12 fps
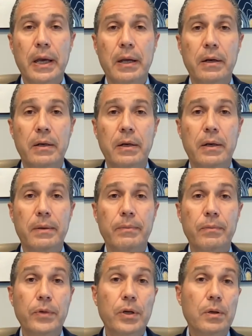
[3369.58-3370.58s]
And,
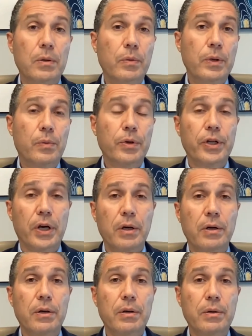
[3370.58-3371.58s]
um, you know, we were
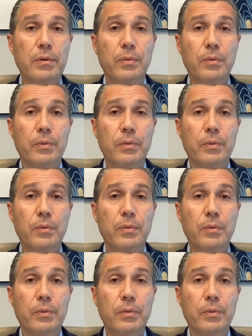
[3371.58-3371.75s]
younger,